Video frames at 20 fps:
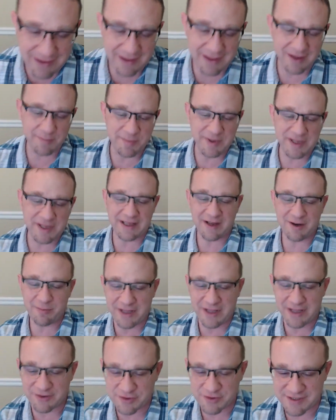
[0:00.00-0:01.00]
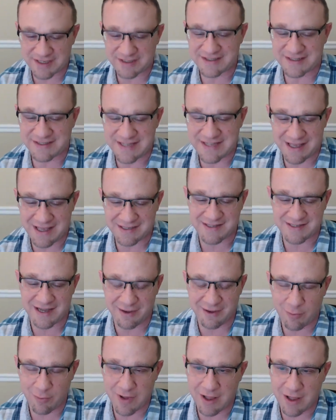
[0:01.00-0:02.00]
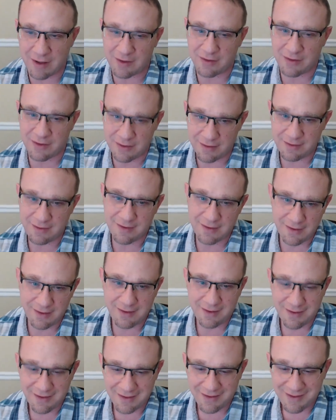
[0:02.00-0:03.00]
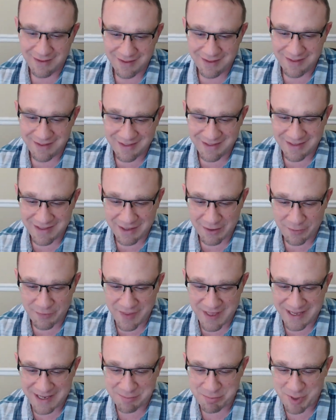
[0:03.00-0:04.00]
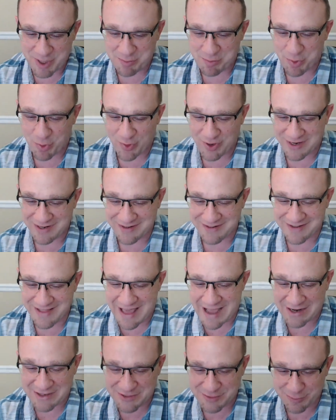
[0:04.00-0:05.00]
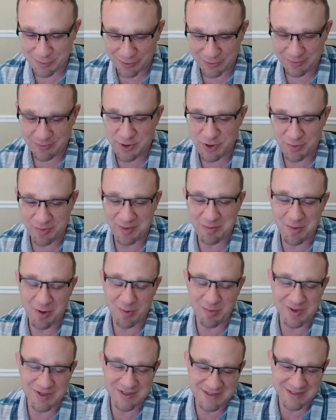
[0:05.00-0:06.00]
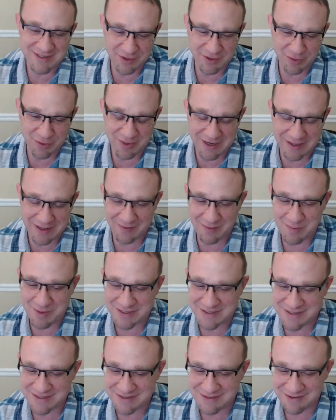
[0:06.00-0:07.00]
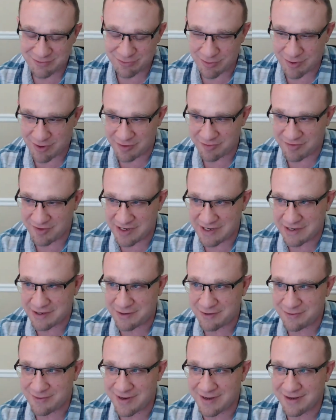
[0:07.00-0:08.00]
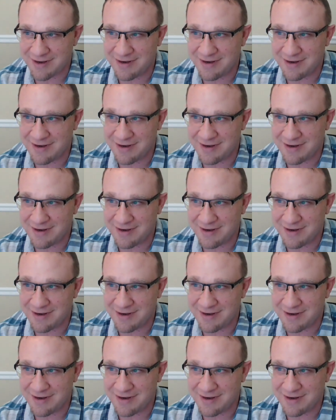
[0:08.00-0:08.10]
It'll be interesting to test how well they can pinpoint actual human moments and human elements throughout a video, right?